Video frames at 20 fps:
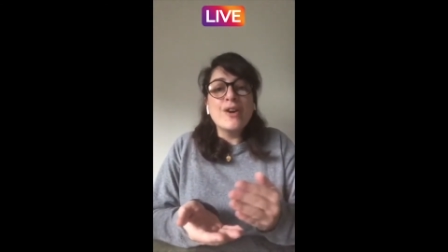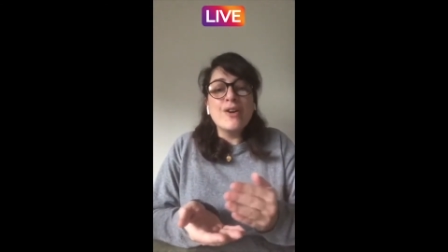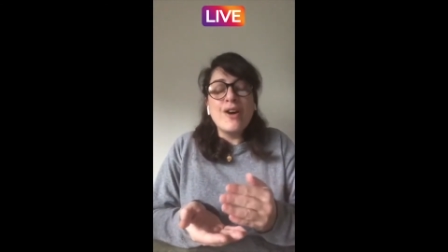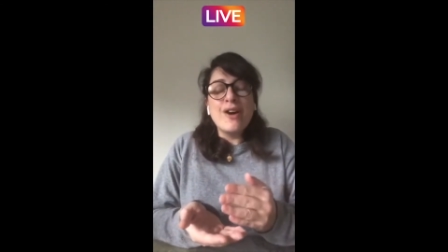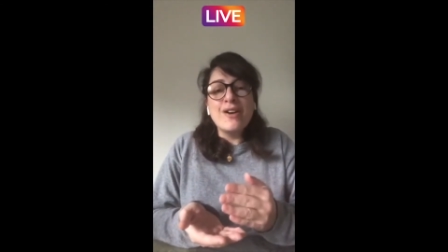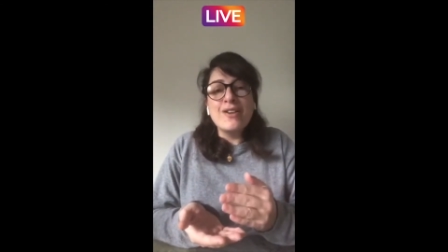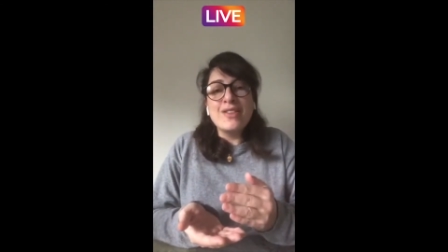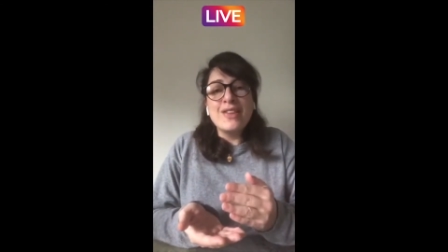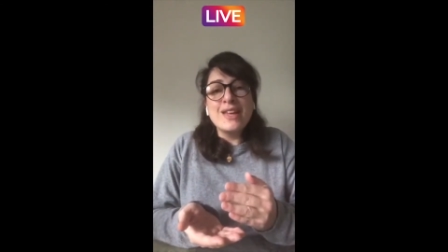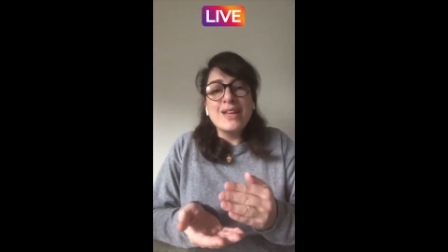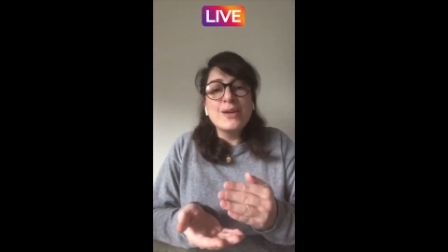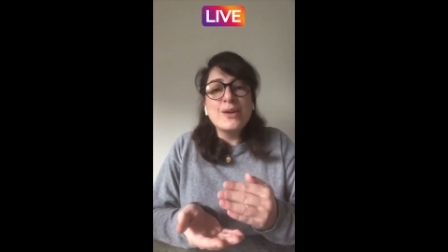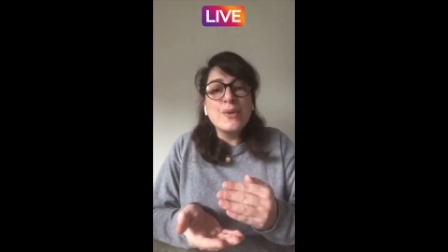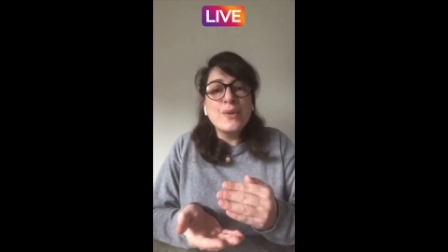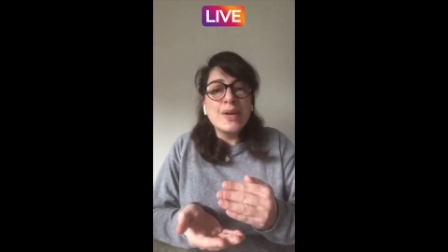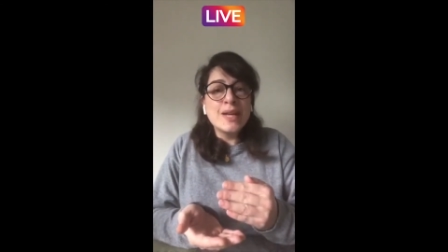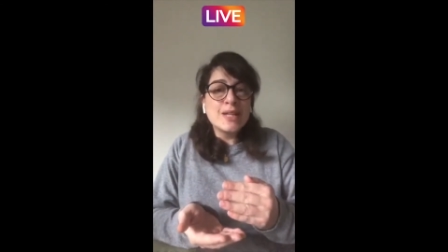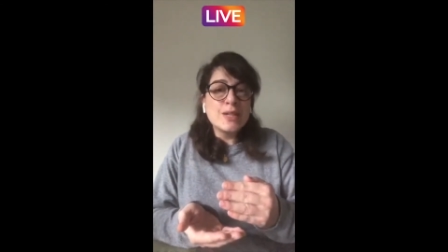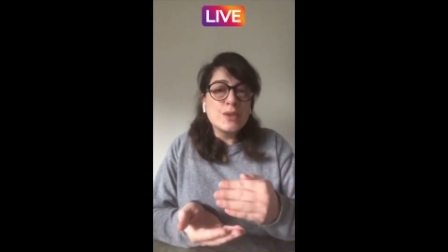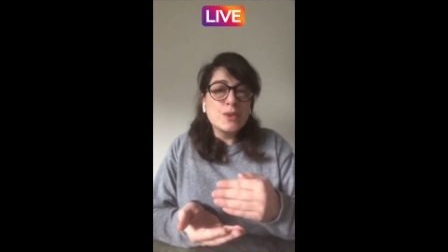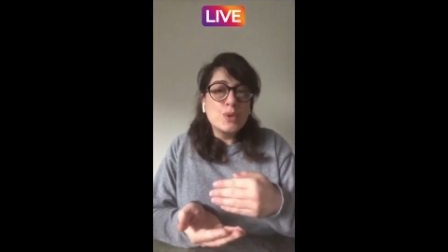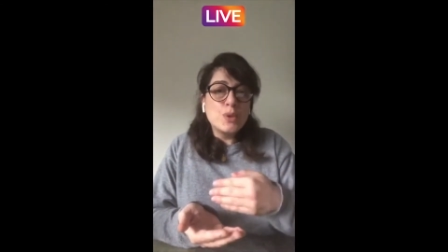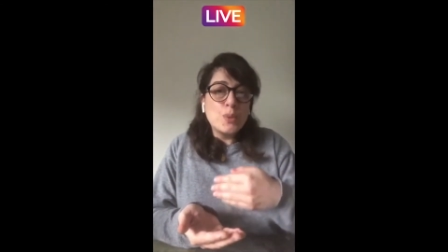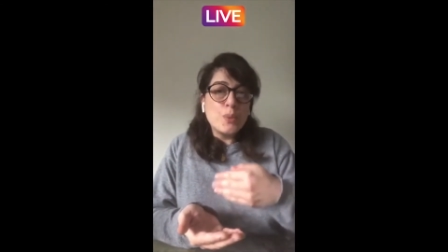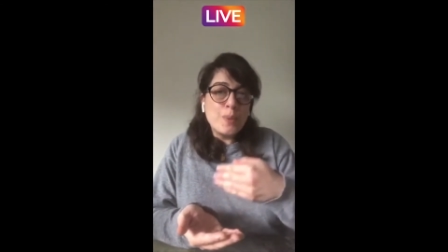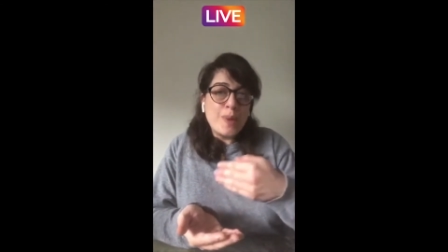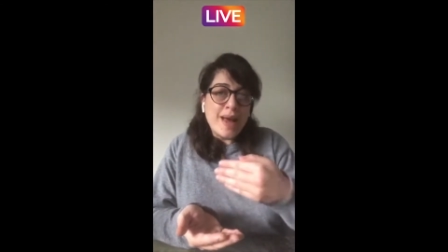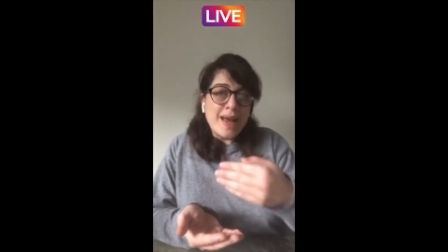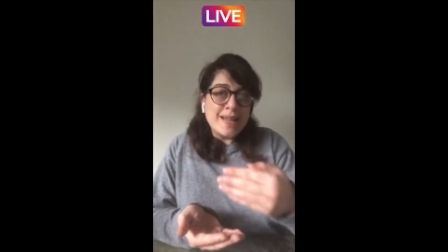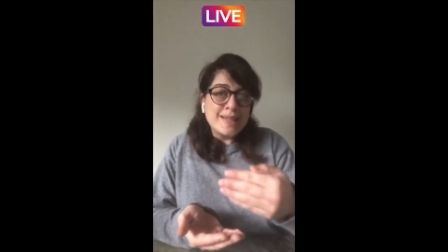are they going to
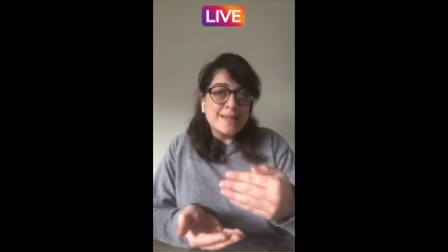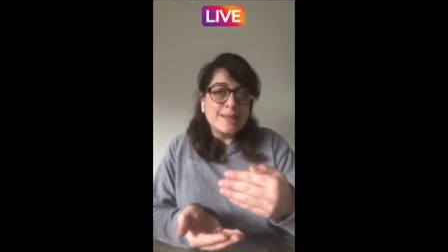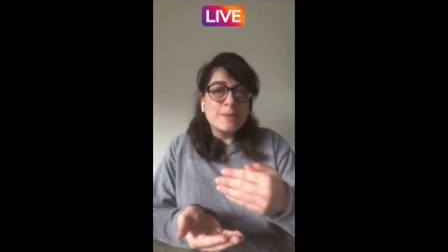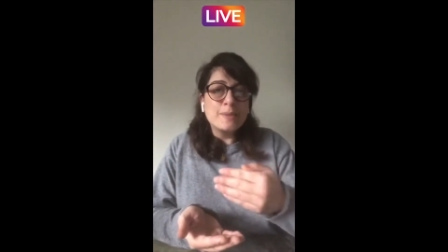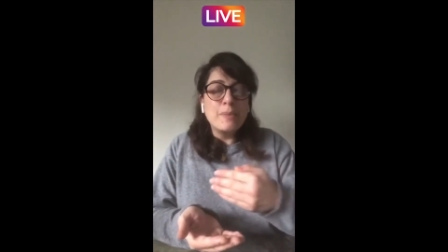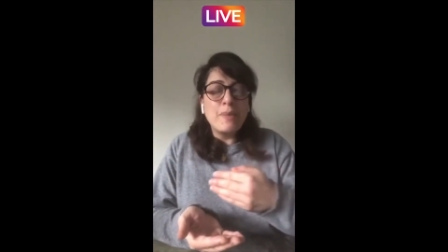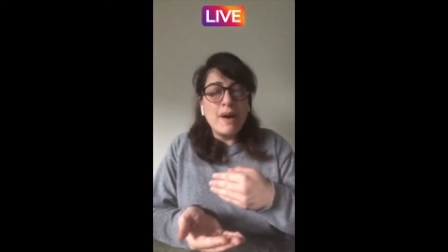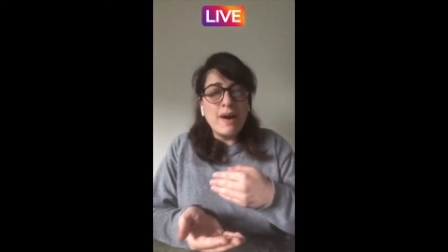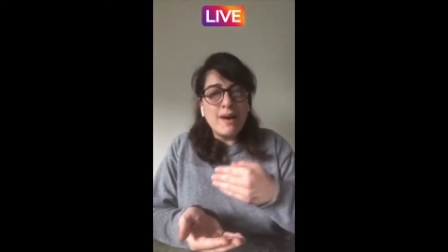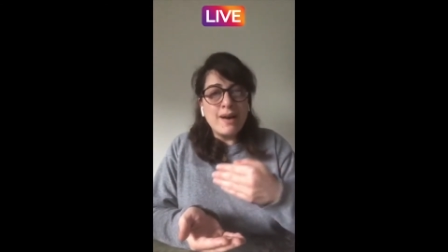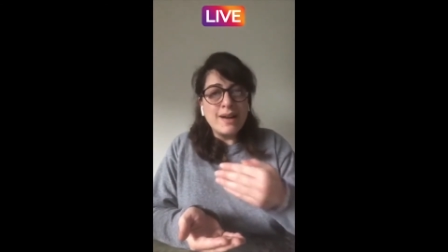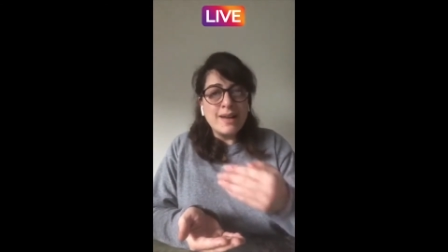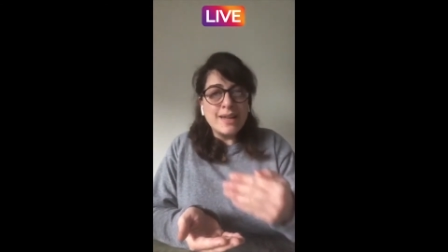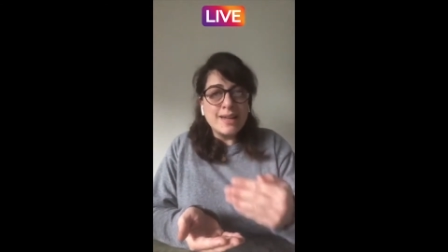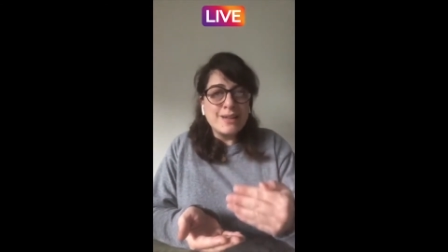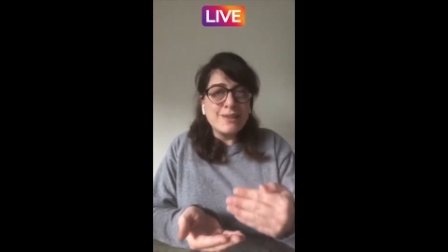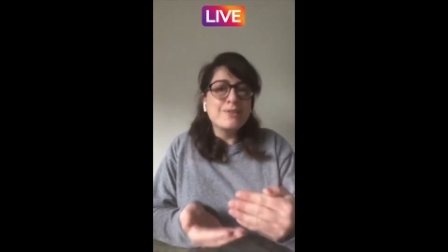pass by,